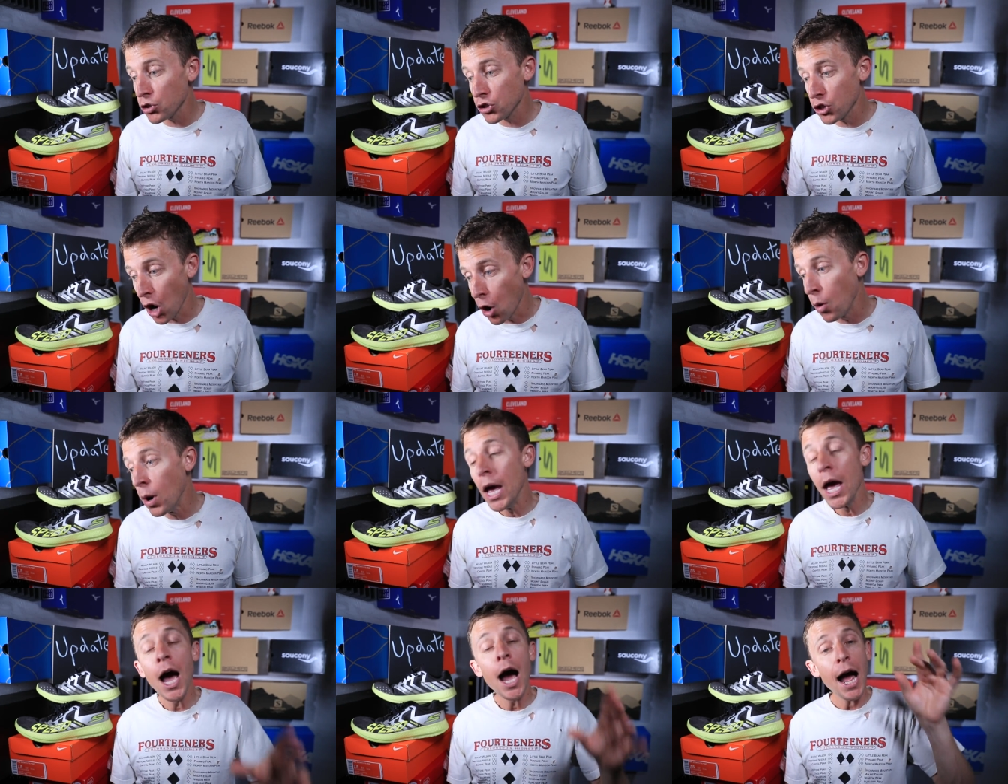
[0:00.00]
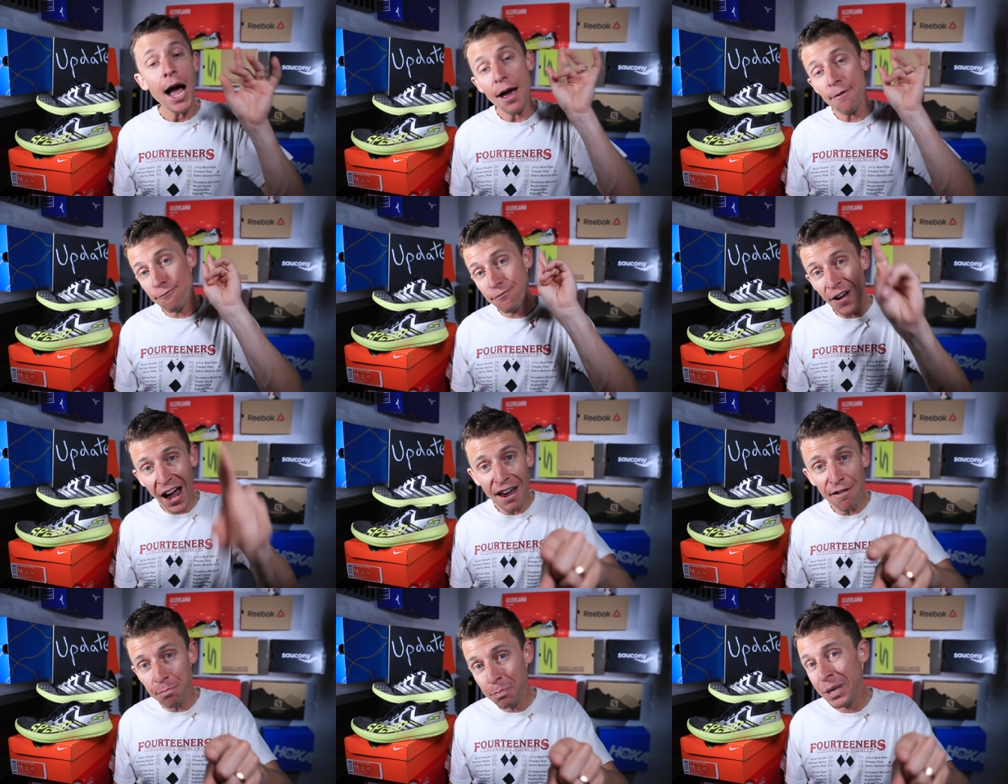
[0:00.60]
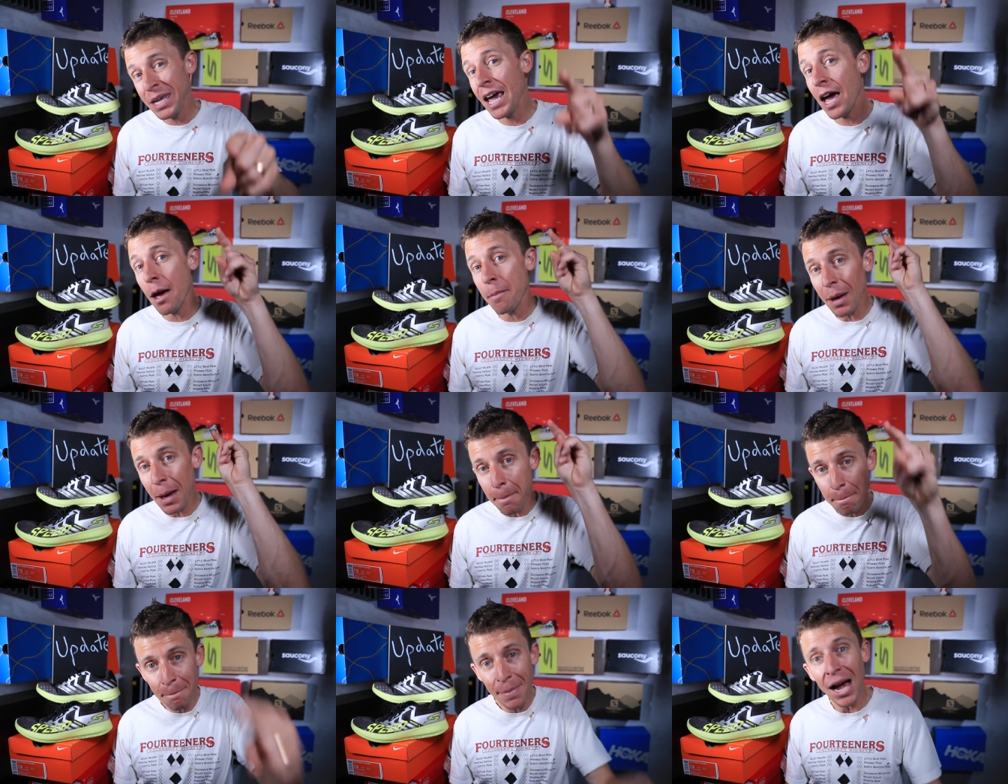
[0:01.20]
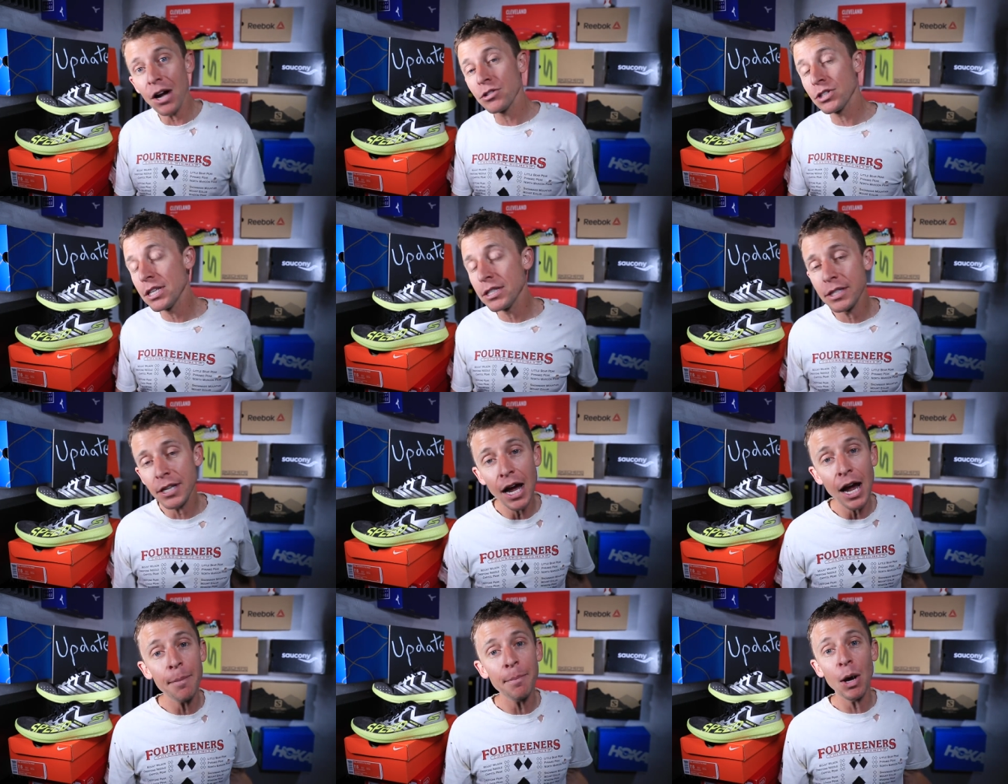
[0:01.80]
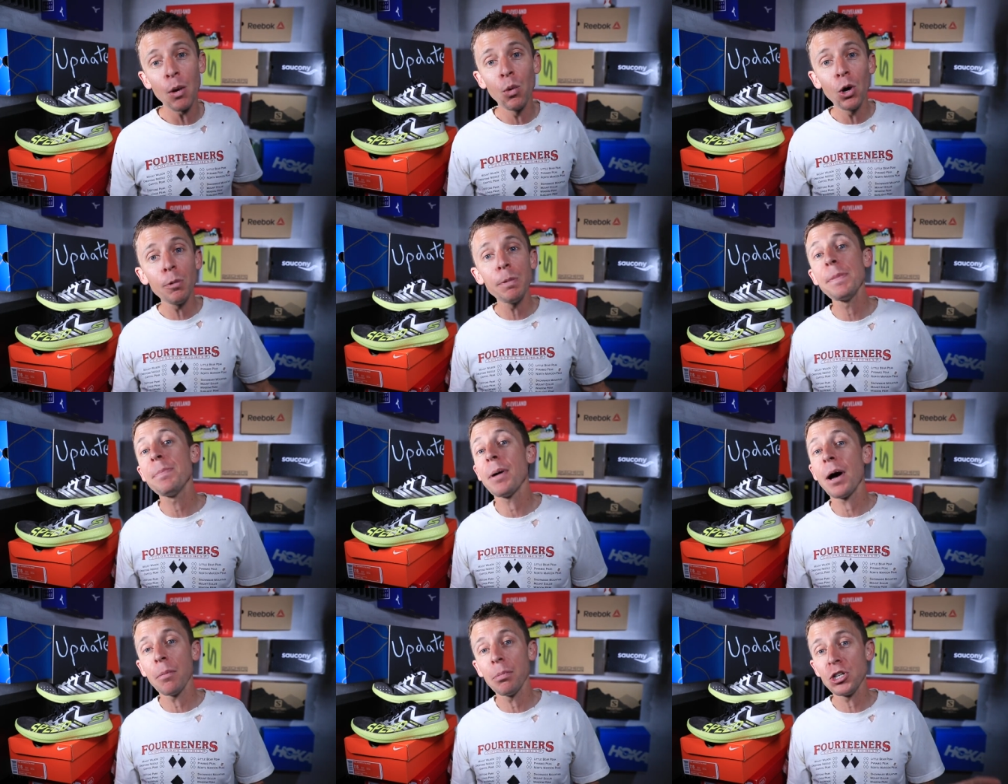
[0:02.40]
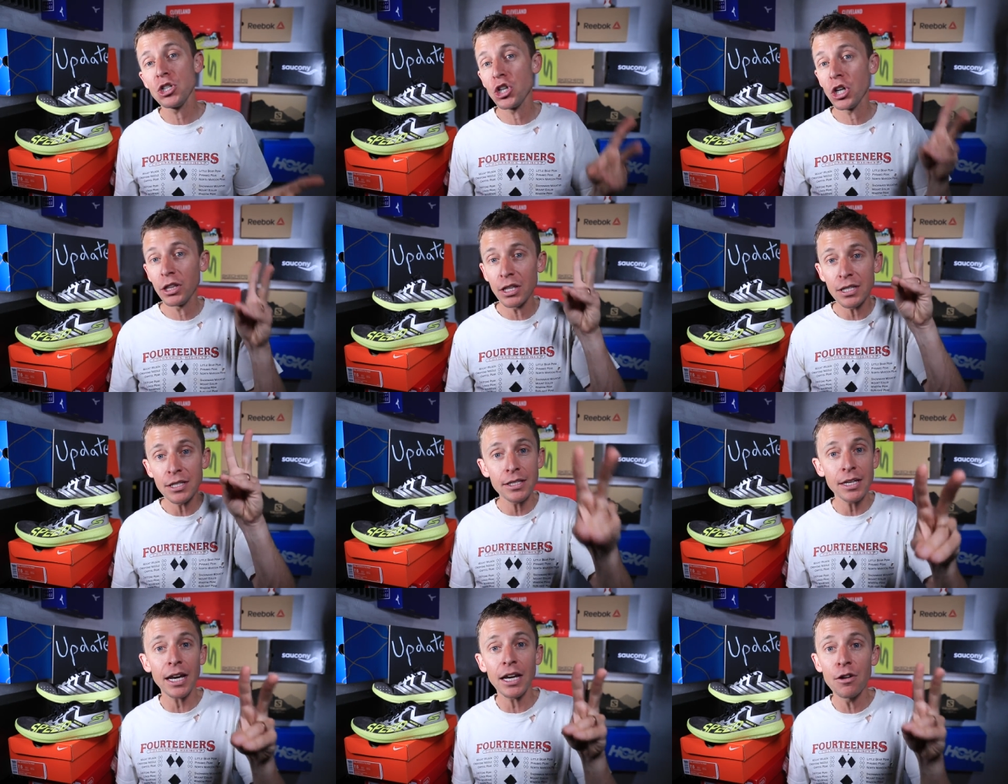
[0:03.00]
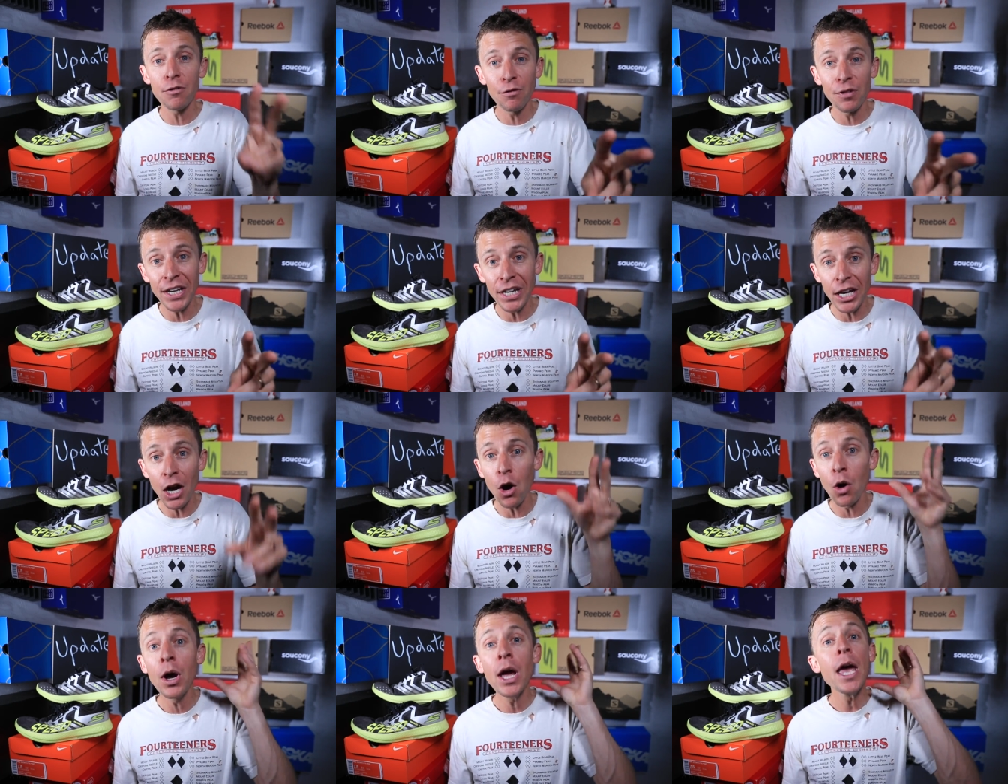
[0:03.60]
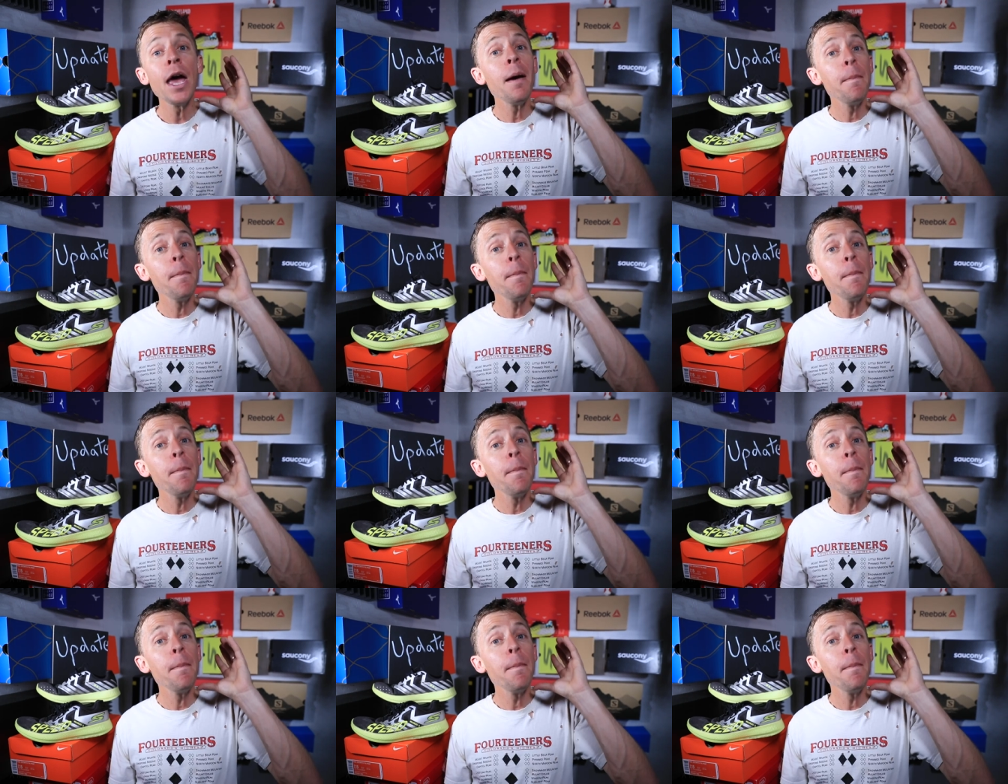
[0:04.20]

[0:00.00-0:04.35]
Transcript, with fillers: So five p m Mountain Time, I will be publishing the second video.